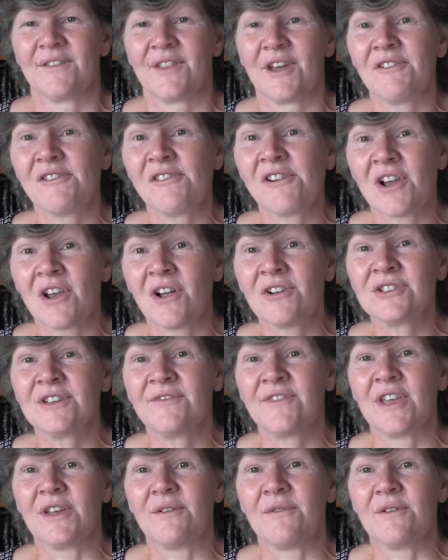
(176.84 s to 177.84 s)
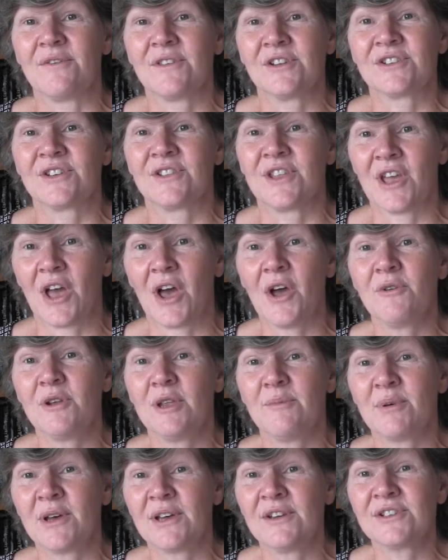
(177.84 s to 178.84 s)
There are a lot of you that are the
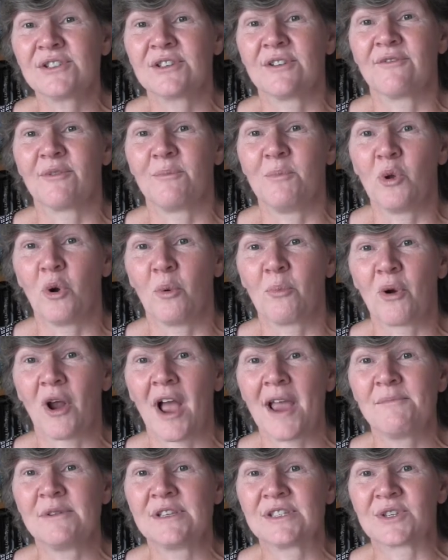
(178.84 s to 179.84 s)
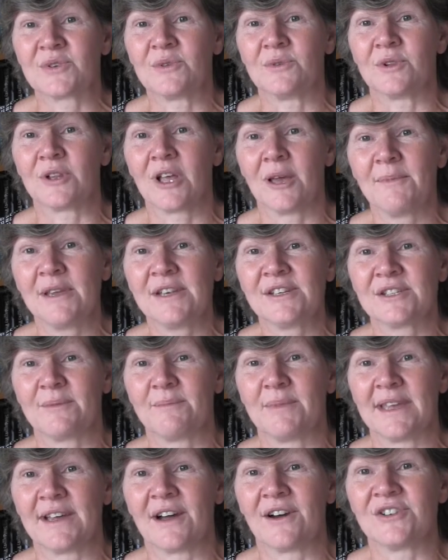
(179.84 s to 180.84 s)
only person from your primary school coming to
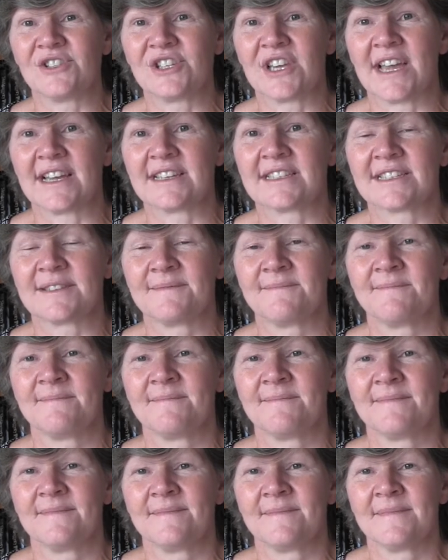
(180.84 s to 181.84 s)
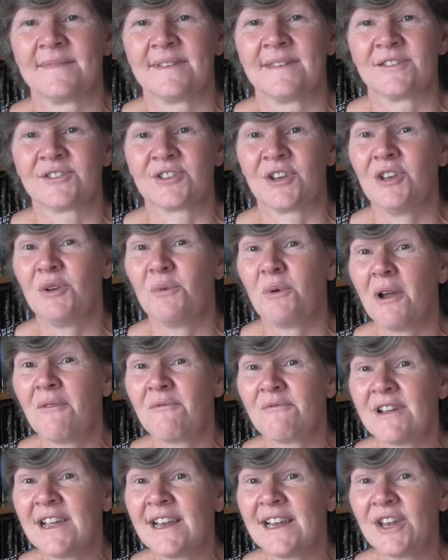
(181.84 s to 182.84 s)
BRGS, so you
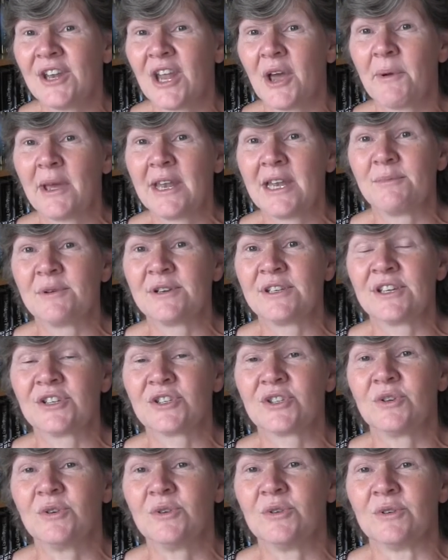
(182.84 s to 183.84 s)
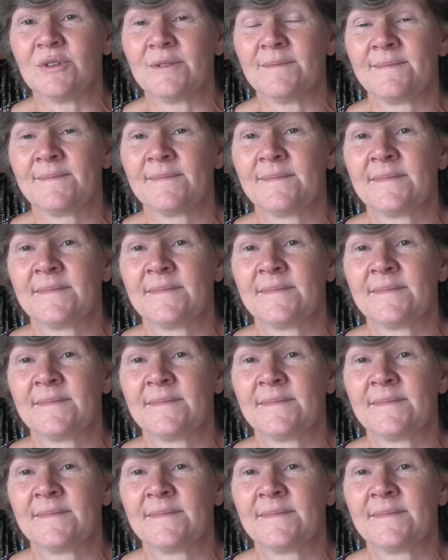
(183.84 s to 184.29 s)
won't really know anybody at all.